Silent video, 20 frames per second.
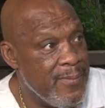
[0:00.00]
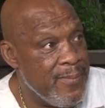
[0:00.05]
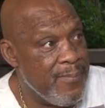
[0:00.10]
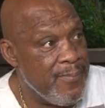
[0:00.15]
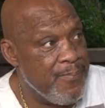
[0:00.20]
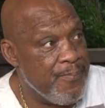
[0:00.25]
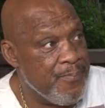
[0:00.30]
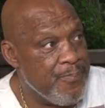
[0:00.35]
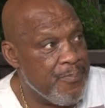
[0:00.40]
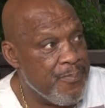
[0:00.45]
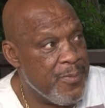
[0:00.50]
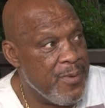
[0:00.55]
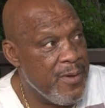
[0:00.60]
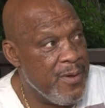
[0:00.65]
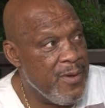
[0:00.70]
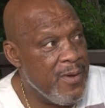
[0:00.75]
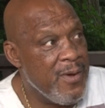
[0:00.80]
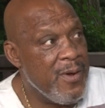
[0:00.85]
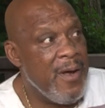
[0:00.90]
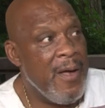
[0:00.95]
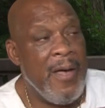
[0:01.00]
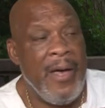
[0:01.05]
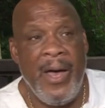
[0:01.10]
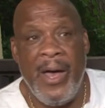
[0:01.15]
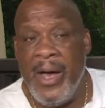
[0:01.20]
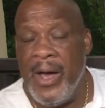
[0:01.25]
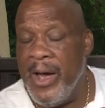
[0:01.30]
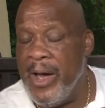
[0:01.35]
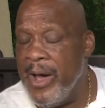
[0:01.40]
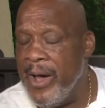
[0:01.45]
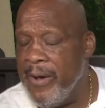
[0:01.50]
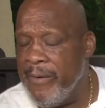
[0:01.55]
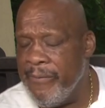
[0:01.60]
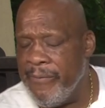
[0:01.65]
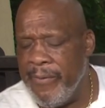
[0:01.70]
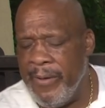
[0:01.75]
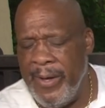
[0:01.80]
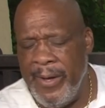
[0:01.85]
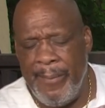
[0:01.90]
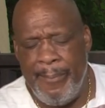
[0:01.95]
Everybody was sexual
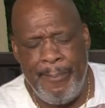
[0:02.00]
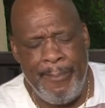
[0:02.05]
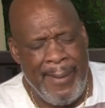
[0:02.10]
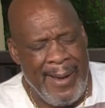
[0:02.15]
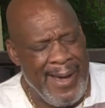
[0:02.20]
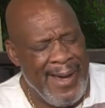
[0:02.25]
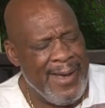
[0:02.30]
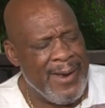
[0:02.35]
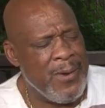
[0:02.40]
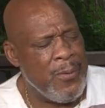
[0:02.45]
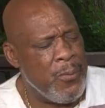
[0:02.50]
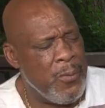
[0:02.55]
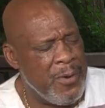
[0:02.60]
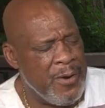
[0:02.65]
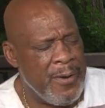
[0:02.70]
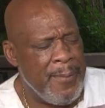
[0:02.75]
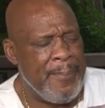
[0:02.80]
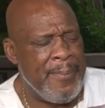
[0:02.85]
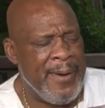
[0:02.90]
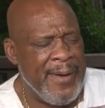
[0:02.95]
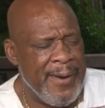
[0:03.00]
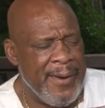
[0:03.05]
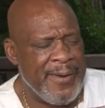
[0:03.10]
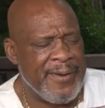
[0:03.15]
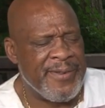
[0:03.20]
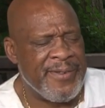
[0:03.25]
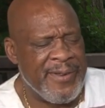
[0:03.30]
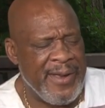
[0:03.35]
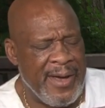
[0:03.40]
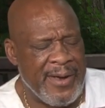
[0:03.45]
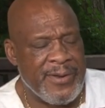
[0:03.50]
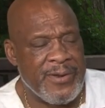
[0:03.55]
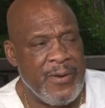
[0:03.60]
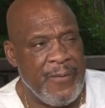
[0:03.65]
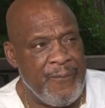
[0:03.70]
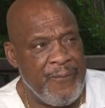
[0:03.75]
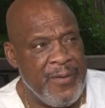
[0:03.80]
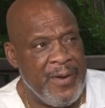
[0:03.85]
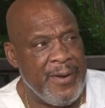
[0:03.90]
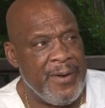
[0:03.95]
predators in the 70s. Everybody would have been a sex
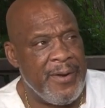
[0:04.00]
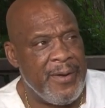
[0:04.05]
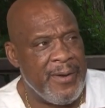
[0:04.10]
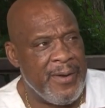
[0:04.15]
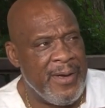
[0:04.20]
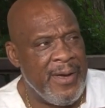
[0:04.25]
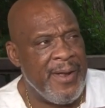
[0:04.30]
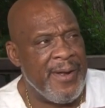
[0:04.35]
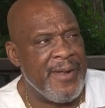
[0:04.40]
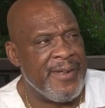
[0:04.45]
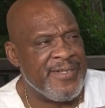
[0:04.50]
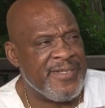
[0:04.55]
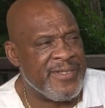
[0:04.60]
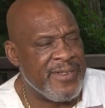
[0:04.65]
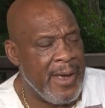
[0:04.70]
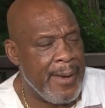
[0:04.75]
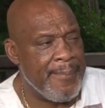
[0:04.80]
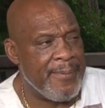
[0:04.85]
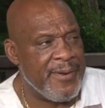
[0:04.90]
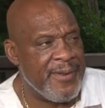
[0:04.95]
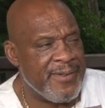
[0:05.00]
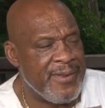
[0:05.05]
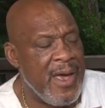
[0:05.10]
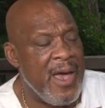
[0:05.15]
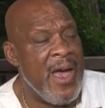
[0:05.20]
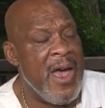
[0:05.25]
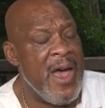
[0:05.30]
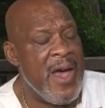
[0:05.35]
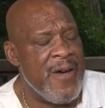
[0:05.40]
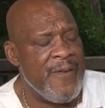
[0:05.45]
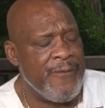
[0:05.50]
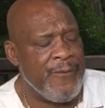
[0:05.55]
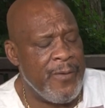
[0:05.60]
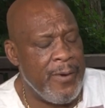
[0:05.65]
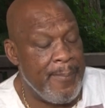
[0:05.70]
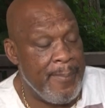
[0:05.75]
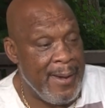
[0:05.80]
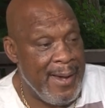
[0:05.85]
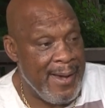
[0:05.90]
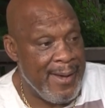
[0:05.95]
offender in the 70s.
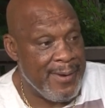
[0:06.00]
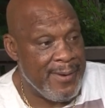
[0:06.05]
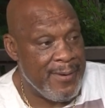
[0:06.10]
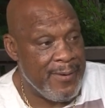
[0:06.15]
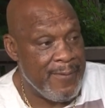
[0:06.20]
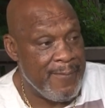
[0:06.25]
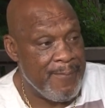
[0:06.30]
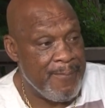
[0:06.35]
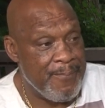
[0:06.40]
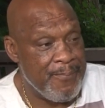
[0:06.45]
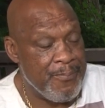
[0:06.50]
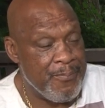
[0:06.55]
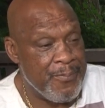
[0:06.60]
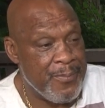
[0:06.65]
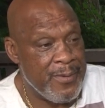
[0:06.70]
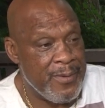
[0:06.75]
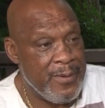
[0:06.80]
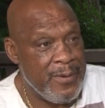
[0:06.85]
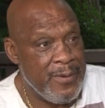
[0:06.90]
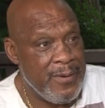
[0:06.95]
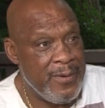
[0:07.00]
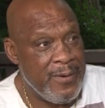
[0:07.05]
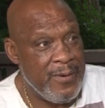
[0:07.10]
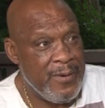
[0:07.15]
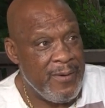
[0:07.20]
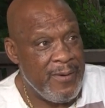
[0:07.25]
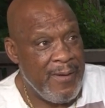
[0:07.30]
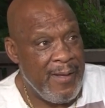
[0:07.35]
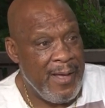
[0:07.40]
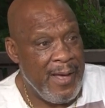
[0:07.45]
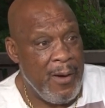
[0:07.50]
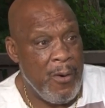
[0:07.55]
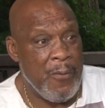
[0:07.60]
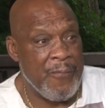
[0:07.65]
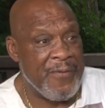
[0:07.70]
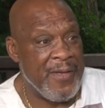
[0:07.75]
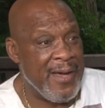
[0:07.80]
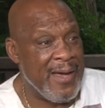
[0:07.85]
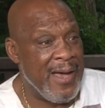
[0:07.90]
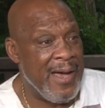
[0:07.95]
Everybody. I
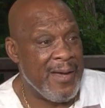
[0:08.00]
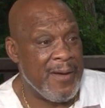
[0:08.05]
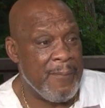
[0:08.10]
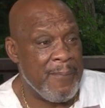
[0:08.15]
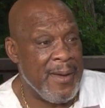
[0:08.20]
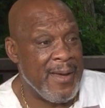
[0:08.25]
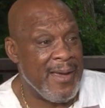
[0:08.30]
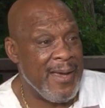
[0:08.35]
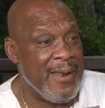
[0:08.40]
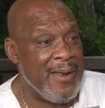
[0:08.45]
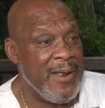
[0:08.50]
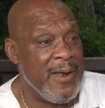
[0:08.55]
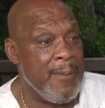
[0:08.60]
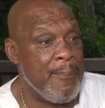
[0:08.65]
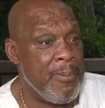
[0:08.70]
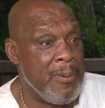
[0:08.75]
don't think I can make that any